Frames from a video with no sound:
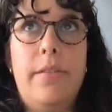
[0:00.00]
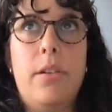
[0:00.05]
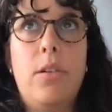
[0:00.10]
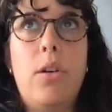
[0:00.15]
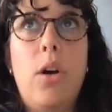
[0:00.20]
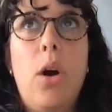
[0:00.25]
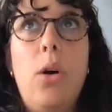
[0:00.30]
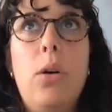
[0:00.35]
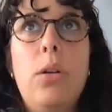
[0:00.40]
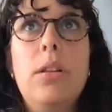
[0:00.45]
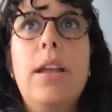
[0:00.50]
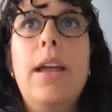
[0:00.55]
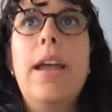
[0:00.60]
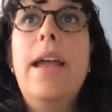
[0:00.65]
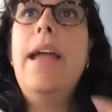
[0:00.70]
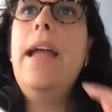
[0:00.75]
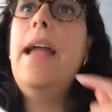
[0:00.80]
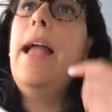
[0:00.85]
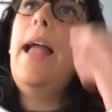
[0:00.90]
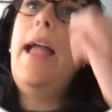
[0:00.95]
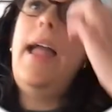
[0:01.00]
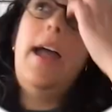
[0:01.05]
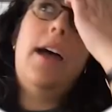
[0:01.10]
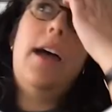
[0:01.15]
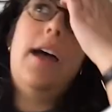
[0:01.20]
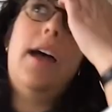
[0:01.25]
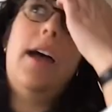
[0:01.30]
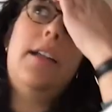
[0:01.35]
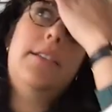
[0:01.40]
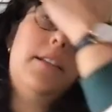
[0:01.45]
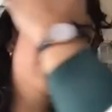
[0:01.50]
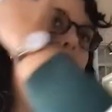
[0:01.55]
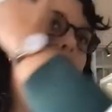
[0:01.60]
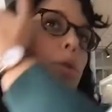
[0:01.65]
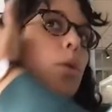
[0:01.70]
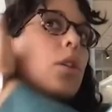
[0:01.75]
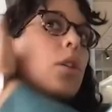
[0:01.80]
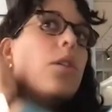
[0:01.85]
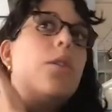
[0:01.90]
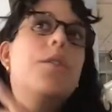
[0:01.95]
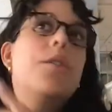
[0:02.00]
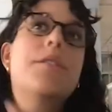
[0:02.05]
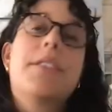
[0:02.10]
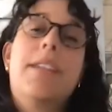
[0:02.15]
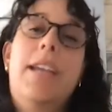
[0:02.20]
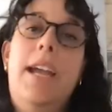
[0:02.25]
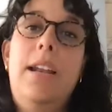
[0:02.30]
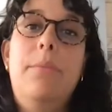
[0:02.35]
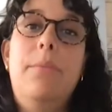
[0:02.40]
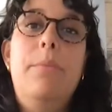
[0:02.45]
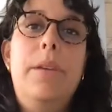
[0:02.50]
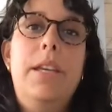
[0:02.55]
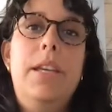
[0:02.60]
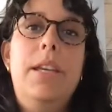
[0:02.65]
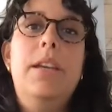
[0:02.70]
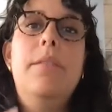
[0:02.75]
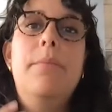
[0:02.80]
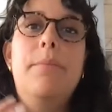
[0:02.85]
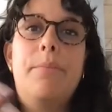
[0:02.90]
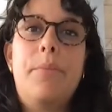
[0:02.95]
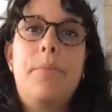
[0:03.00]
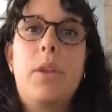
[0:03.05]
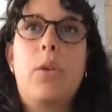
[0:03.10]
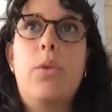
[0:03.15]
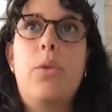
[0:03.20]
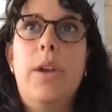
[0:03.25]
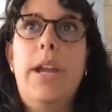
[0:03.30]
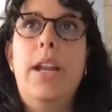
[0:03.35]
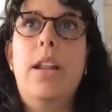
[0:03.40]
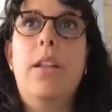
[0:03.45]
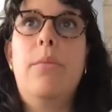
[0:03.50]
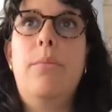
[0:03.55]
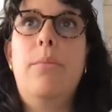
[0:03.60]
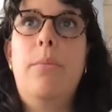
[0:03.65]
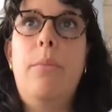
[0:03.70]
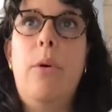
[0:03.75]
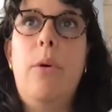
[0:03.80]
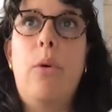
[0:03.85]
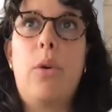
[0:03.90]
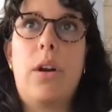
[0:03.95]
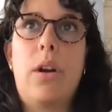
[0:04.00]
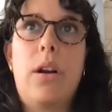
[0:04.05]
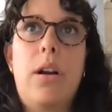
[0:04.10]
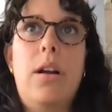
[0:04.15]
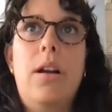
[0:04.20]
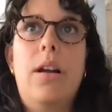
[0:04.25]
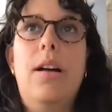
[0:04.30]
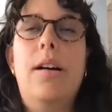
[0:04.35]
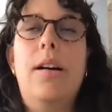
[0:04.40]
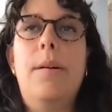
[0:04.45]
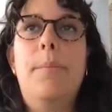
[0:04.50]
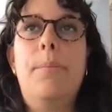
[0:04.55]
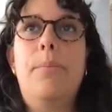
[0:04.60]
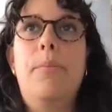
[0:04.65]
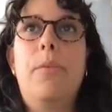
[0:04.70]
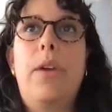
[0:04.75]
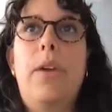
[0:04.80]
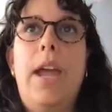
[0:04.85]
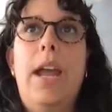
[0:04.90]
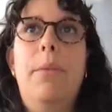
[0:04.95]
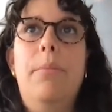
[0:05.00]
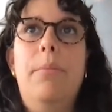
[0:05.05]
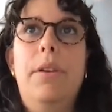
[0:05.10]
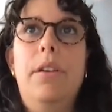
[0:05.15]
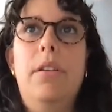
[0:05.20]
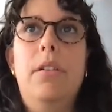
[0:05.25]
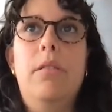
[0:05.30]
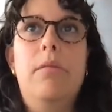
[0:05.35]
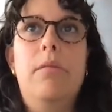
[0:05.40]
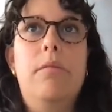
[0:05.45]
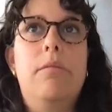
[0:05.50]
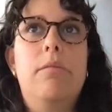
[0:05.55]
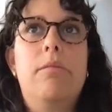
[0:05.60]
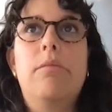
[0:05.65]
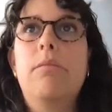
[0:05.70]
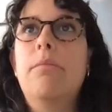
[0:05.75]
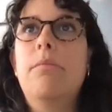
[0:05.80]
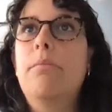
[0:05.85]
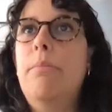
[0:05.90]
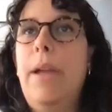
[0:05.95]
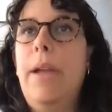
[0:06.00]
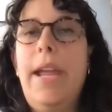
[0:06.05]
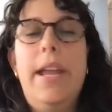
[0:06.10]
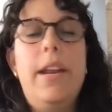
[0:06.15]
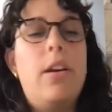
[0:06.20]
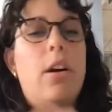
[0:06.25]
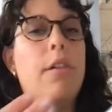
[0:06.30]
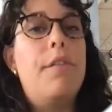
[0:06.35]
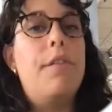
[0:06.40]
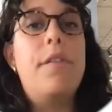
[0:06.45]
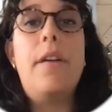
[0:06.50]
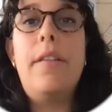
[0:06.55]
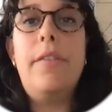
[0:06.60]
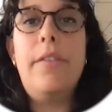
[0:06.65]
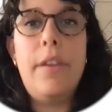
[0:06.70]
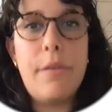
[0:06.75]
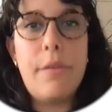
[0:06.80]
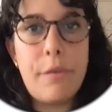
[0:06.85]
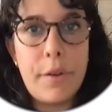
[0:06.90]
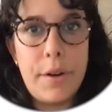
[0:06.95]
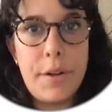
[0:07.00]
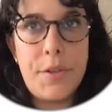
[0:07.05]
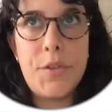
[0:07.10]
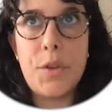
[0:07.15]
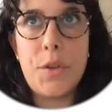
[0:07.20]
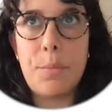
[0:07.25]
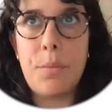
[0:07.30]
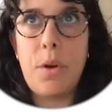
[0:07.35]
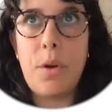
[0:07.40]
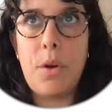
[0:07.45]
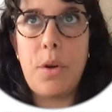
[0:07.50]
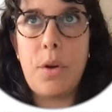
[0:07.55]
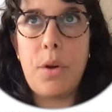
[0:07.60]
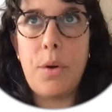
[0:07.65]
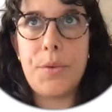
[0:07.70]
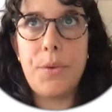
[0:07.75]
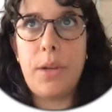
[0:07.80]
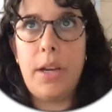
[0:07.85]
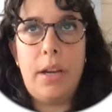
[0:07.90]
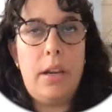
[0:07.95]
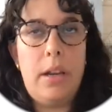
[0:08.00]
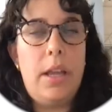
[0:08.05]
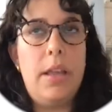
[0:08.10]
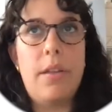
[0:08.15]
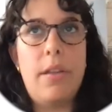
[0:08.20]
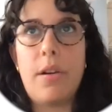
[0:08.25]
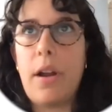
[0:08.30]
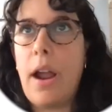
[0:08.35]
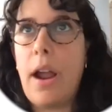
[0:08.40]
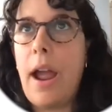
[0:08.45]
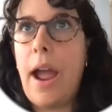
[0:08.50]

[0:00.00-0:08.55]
the goal. And your goals can be created or can be made of different sub goals. You can either